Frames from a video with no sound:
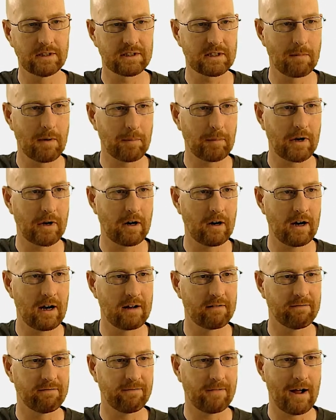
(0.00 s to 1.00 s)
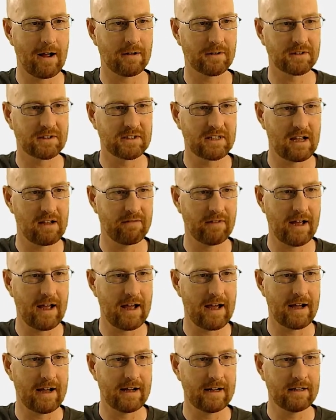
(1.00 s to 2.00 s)
let's come up here and file save
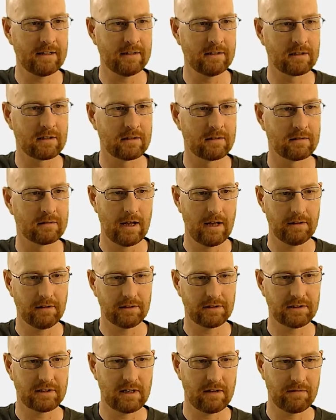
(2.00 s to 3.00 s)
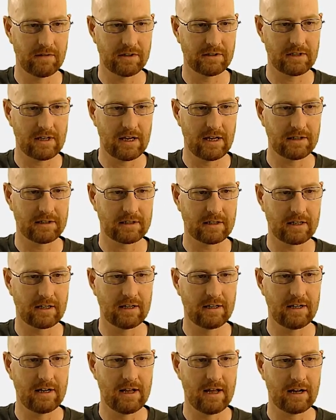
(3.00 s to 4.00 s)
as, and let's save this as
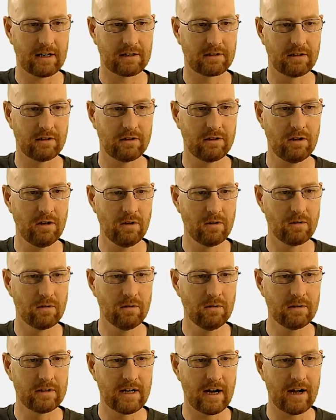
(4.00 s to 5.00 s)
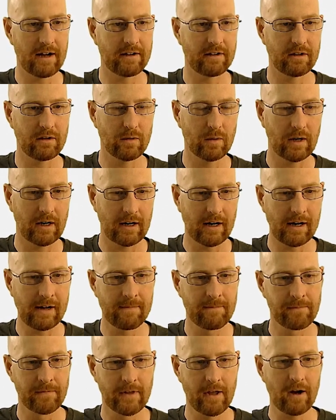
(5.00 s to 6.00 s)

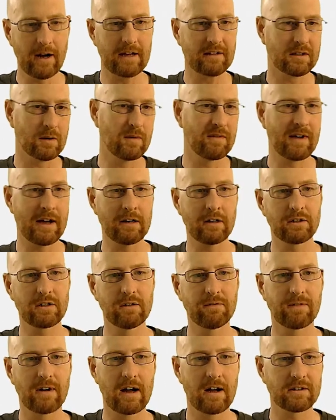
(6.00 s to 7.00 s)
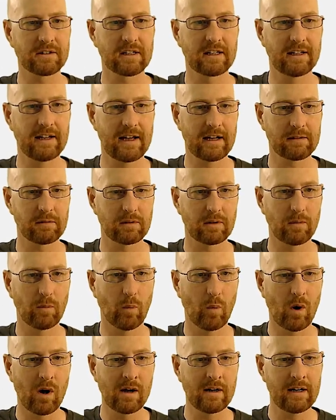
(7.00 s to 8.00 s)
connect2.ui. Okay, so we've got our two files,
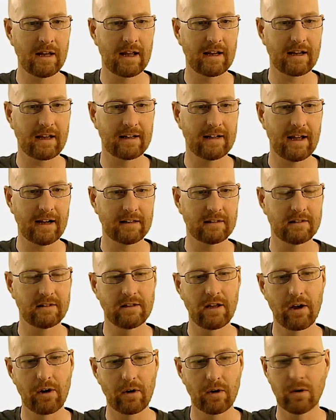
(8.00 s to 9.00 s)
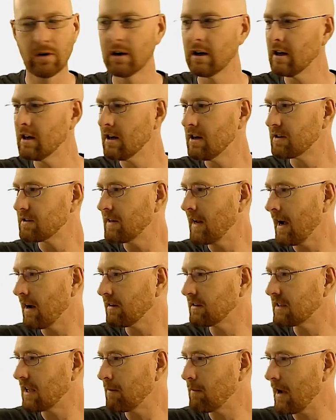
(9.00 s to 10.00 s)
connect1 and connect2. So
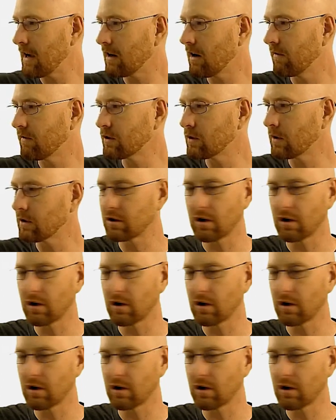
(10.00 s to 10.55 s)
now let's head back over to